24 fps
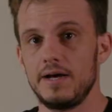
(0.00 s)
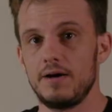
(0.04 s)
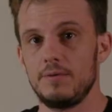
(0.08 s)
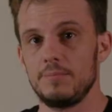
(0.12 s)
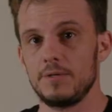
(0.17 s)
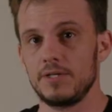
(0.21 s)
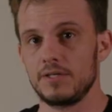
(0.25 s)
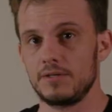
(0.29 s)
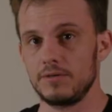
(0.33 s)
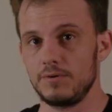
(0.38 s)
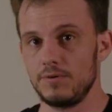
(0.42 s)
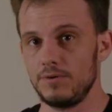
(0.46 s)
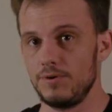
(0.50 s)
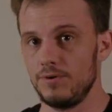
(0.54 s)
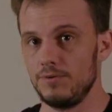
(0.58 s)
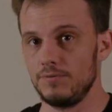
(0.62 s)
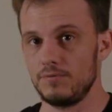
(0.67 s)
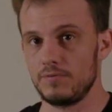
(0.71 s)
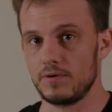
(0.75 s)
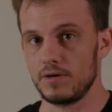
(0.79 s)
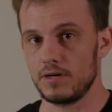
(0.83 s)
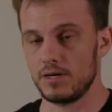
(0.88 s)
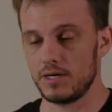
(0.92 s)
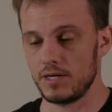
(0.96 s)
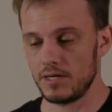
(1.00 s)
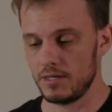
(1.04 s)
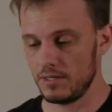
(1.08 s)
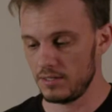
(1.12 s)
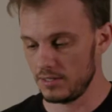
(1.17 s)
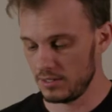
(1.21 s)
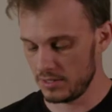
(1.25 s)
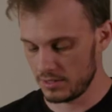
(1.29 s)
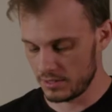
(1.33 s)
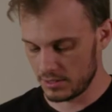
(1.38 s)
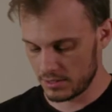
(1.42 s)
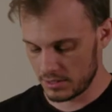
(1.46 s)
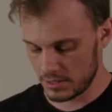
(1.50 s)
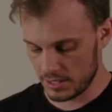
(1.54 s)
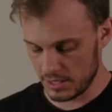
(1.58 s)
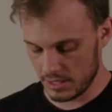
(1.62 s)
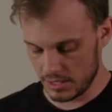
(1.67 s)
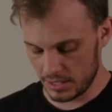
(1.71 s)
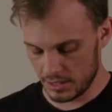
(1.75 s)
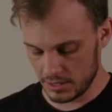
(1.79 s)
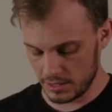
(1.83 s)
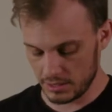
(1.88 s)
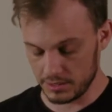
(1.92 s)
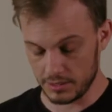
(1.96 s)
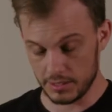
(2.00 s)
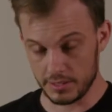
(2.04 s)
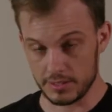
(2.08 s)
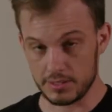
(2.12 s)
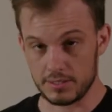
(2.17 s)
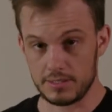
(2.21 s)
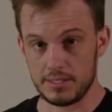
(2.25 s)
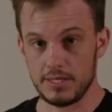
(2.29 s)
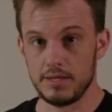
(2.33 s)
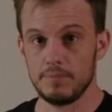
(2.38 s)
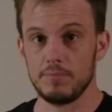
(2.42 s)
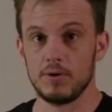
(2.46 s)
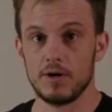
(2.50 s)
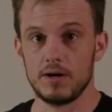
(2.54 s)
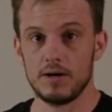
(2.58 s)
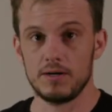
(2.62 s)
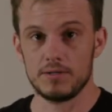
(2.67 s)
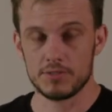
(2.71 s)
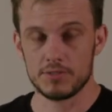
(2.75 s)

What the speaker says: I'm going to go over a dimmer